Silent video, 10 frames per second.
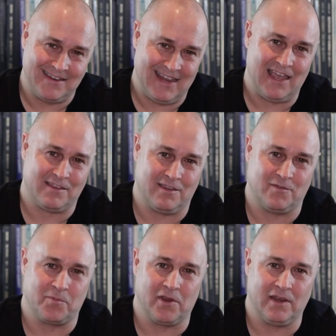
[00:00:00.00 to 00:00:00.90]
the DAC
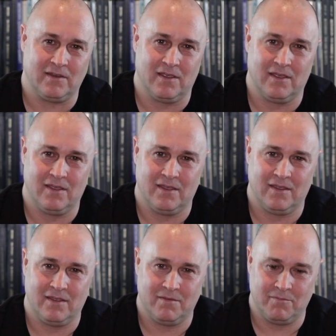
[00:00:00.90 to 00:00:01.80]
that's bright.
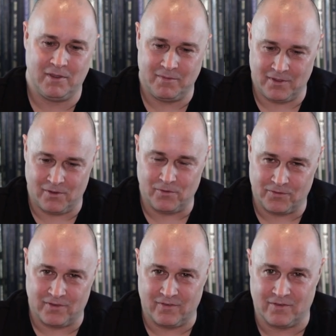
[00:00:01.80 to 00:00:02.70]
Maybe the whole
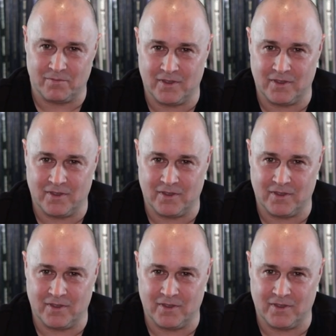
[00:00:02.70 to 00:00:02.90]
system